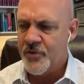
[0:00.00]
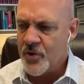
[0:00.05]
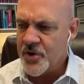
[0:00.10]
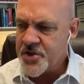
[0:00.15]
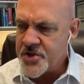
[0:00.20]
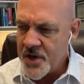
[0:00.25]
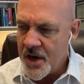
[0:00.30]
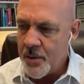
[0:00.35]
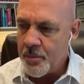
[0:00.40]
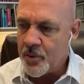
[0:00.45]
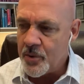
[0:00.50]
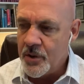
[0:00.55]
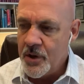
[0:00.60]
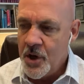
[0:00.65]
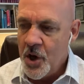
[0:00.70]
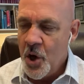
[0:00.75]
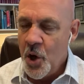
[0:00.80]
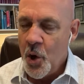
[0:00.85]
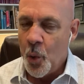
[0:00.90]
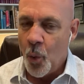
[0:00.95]
For example,
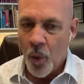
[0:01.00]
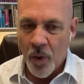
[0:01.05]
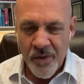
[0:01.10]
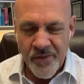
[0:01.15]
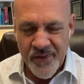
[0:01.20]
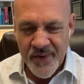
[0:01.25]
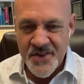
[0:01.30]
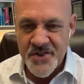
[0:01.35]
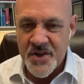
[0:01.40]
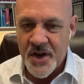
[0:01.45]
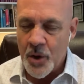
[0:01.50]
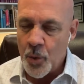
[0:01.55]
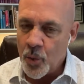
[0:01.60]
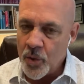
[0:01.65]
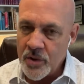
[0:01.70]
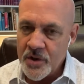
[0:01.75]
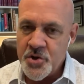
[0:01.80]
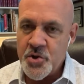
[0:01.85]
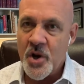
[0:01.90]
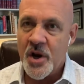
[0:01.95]
one of the things that I
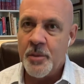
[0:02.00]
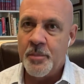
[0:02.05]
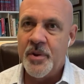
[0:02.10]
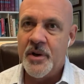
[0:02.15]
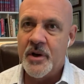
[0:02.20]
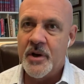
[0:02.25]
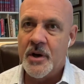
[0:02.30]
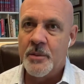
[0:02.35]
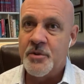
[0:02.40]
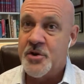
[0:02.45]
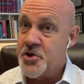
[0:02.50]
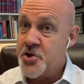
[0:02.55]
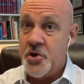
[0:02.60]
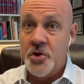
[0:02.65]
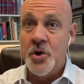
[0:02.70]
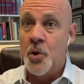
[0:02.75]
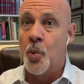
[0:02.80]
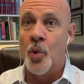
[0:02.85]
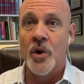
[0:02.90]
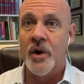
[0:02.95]
really try to pick up, because
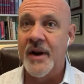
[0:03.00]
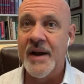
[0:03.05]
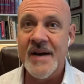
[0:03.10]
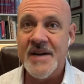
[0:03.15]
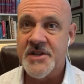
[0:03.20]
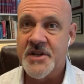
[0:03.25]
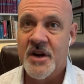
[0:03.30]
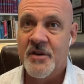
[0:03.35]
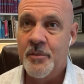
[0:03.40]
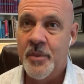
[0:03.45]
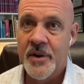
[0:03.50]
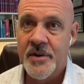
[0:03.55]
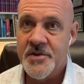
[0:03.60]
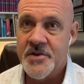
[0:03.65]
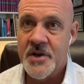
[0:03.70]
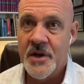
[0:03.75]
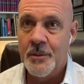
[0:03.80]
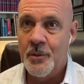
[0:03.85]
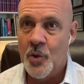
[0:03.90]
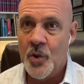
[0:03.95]
we're going to ask everybody the
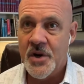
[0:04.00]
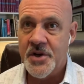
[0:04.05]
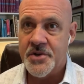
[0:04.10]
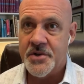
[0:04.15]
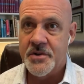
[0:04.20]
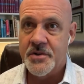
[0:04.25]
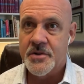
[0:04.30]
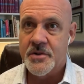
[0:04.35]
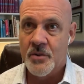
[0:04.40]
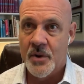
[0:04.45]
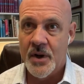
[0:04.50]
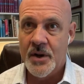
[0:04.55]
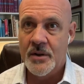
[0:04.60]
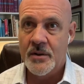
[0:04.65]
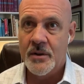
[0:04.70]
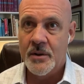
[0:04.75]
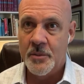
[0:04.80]
same questions, right?